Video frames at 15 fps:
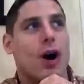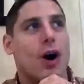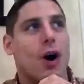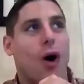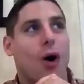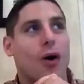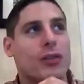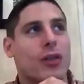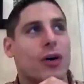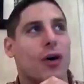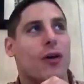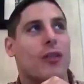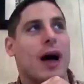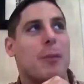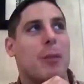
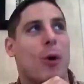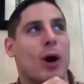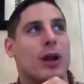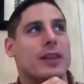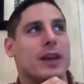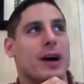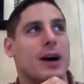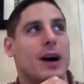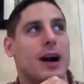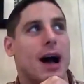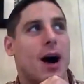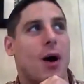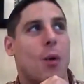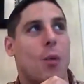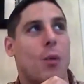on that point there,
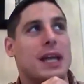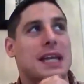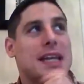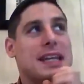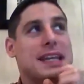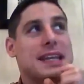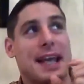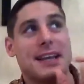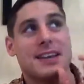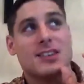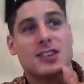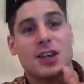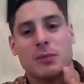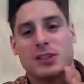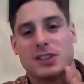we did
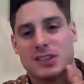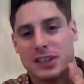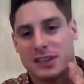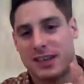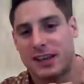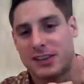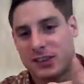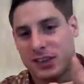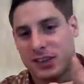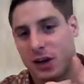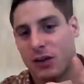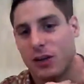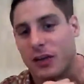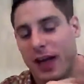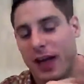some
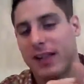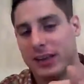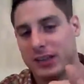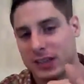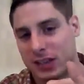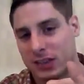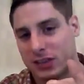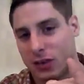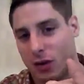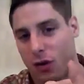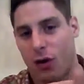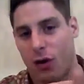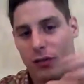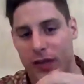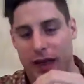statistical analysis
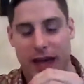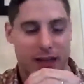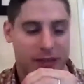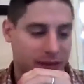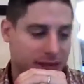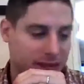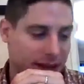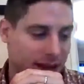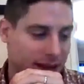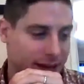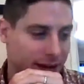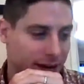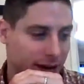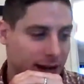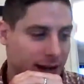on the data
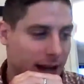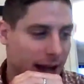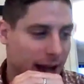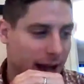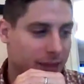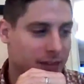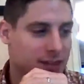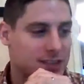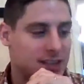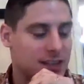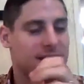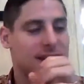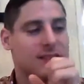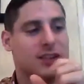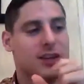here. And the
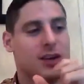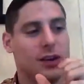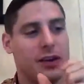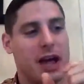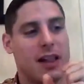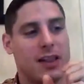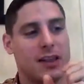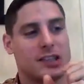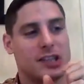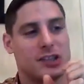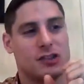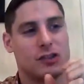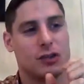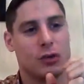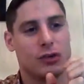statistical
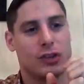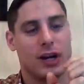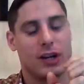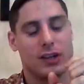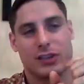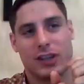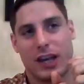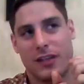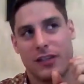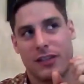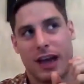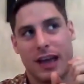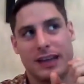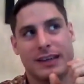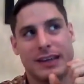analysis shows us
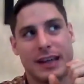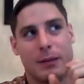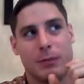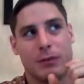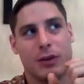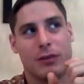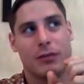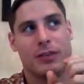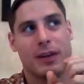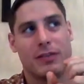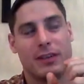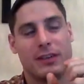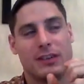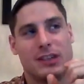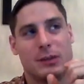that in terms of
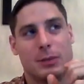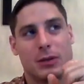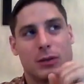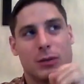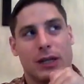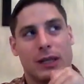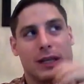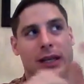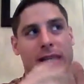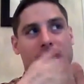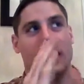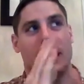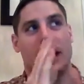differences between